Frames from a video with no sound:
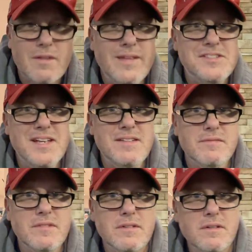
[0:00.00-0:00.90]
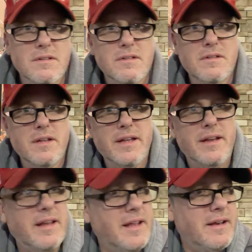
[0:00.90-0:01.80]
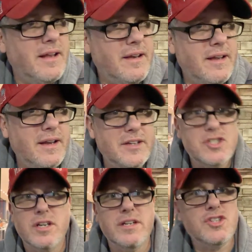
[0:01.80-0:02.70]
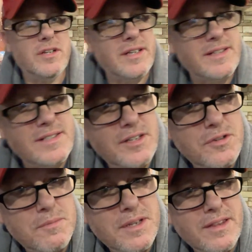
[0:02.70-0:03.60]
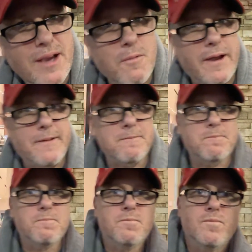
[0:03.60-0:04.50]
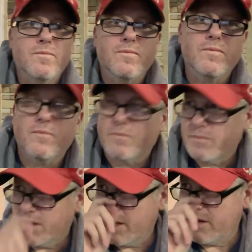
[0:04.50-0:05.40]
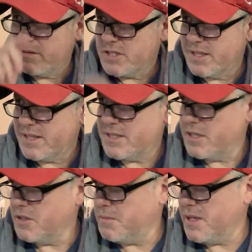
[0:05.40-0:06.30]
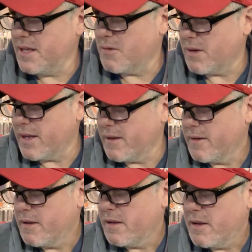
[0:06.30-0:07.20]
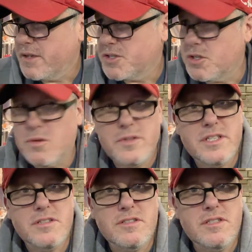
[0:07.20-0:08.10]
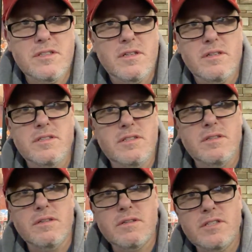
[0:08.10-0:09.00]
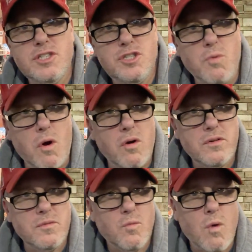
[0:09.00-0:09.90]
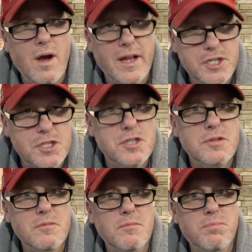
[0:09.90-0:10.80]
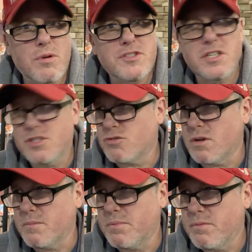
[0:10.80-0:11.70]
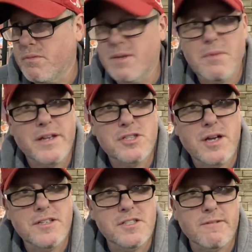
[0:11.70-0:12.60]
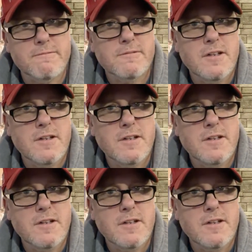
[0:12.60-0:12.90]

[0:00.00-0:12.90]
That's it. And it's going to continue to be that way. You know, it's going to continue to be that way. So did you all watch President Trump and Mike Johnson?